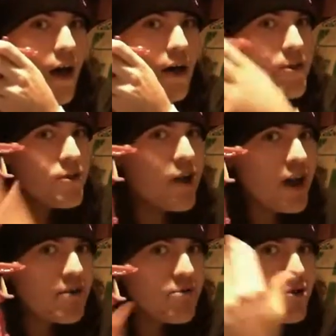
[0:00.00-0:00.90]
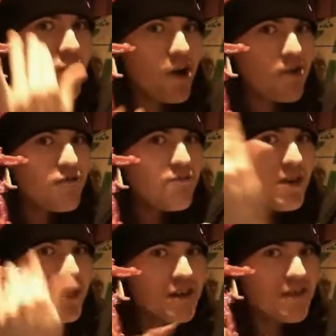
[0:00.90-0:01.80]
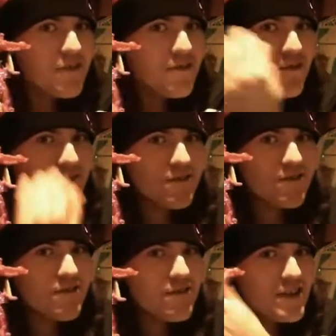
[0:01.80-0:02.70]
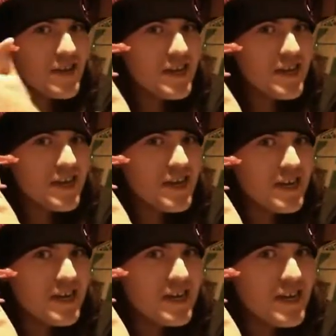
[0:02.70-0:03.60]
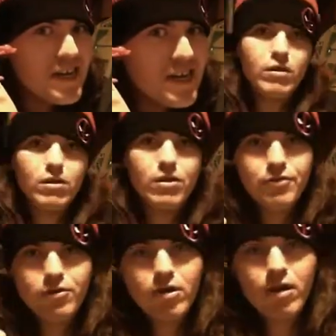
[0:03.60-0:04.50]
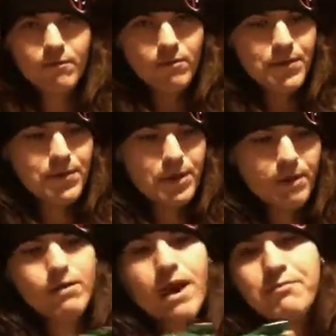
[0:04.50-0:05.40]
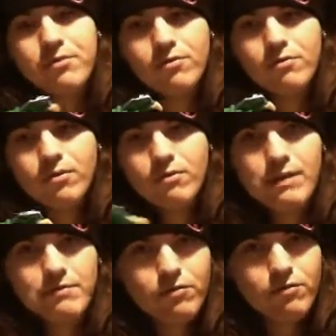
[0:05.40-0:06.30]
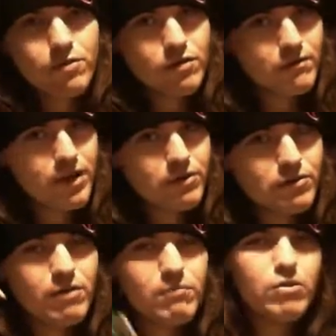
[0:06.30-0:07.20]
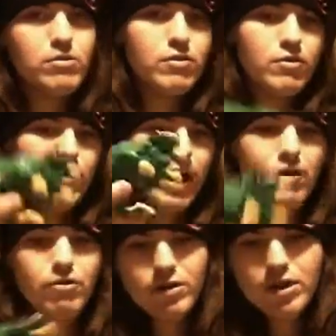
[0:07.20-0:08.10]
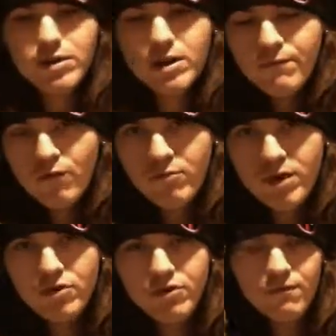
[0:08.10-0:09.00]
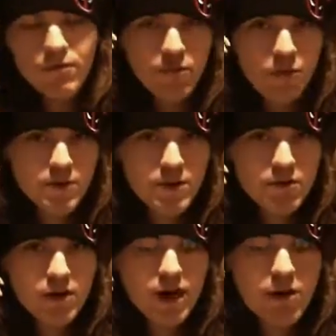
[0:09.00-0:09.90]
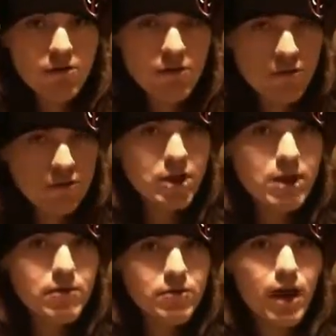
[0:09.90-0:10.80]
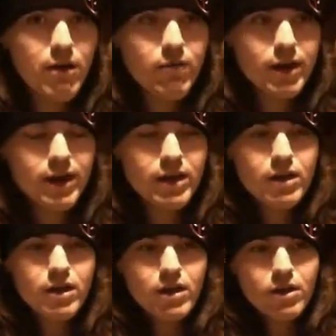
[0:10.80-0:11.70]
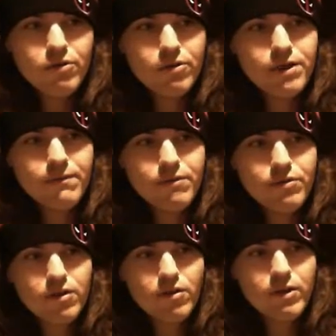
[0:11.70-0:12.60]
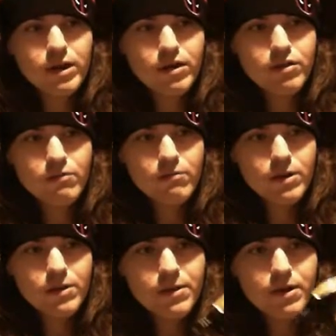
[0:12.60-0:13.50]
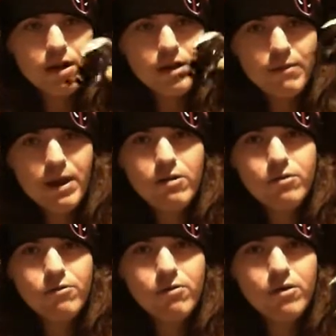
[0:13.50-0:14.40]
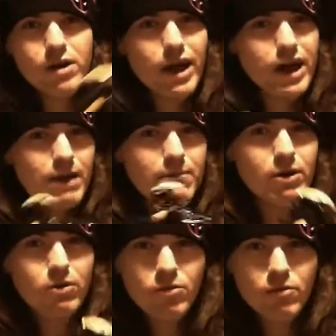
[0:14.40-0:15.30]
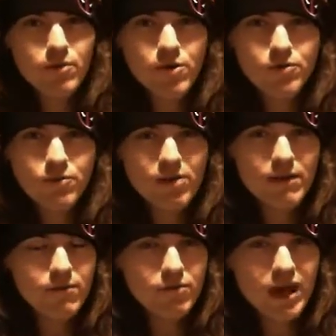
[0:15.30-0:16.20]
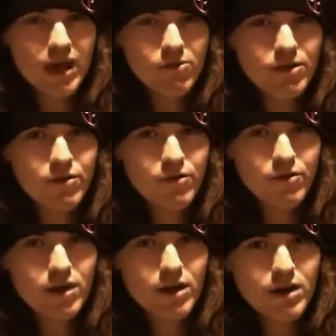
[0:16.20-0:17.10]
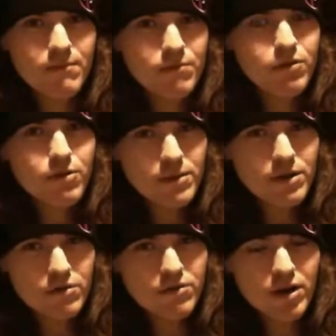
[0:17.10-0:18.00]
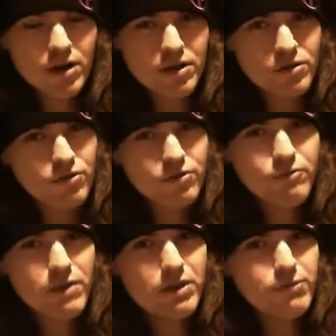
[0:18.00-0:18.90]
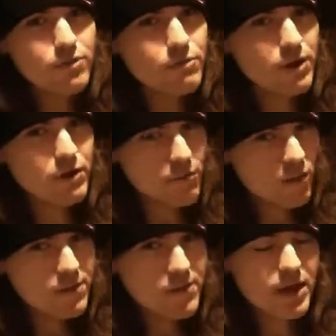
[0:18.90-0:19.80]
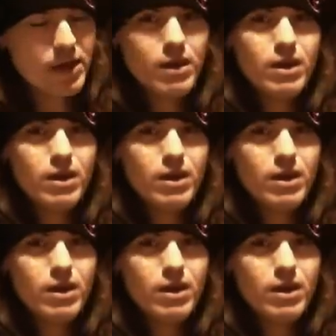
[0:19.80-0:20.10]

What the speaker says: The Dino Charge Megazord! Yeah! Now let's start off with the Raptor Zord. The Raptor Zord is very simple to do. Actually, the formation for both of these guys is the same exact way. The only difference, though, is with the Parazord, I have my own little personal preference how his certain things are done. The instruction manual explains one thing.